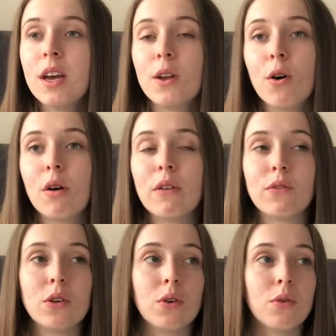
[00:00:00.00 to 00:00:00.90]
You know, if
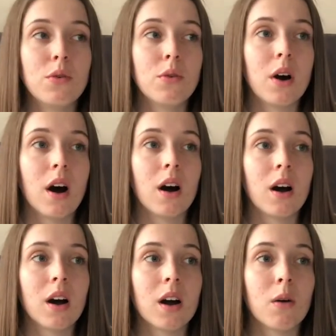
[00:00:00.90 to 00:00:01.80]
you
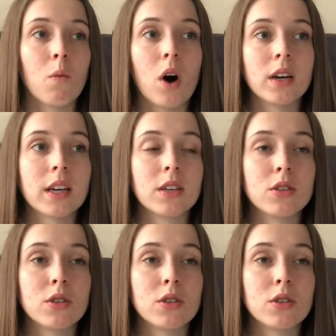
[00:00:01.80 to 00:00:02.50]
are wanting